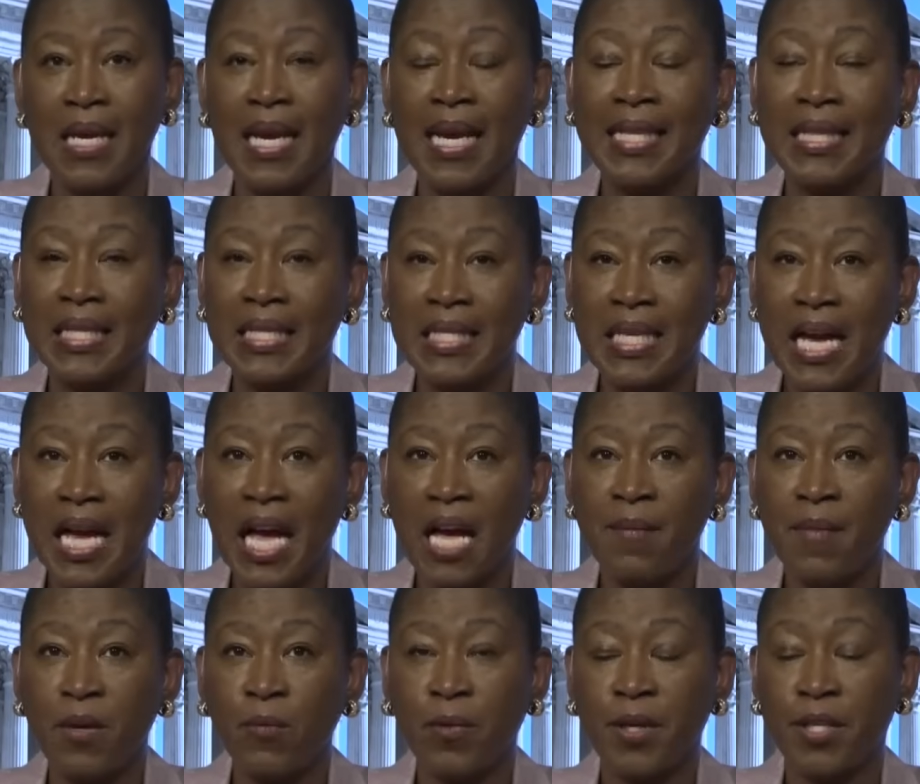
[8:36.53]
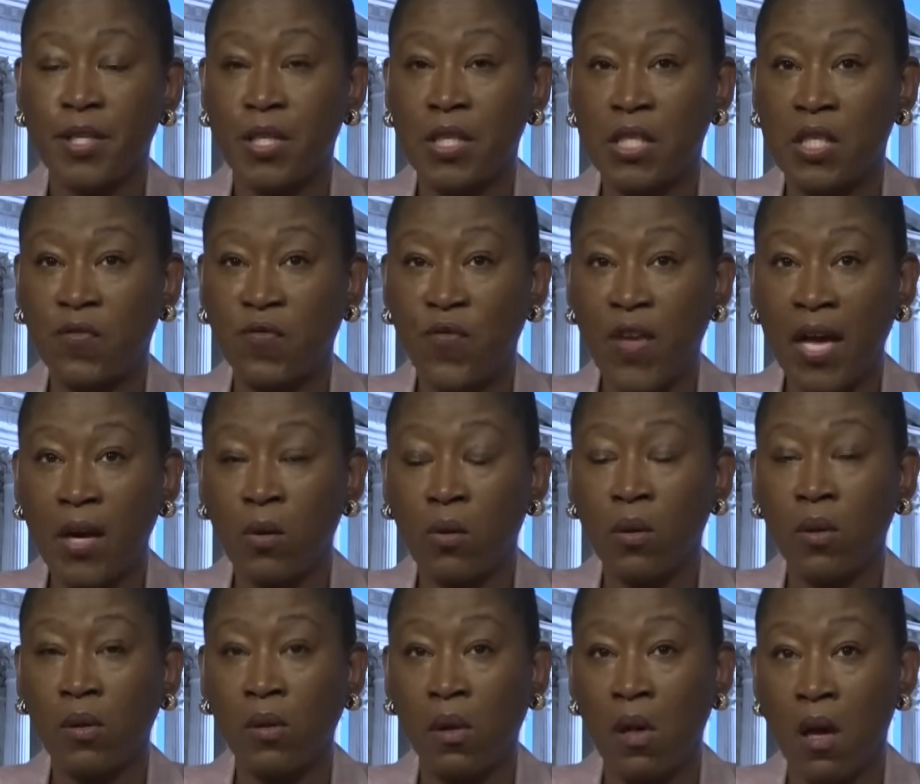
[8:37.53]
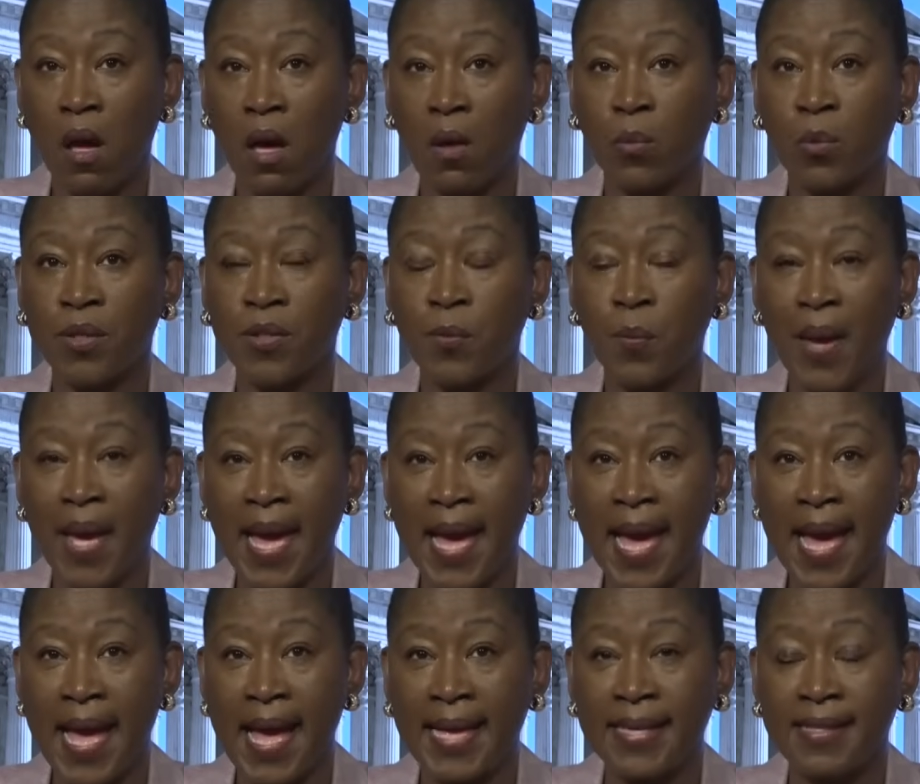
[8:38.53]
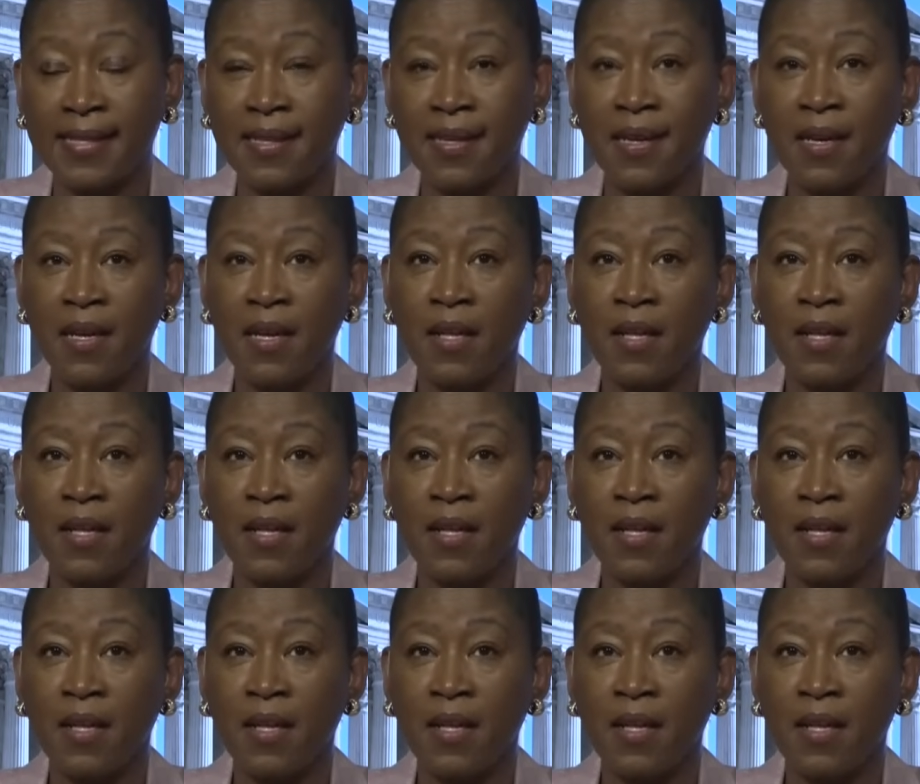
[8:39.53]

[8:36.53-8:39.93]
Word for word: At the time in which this federal law was passed,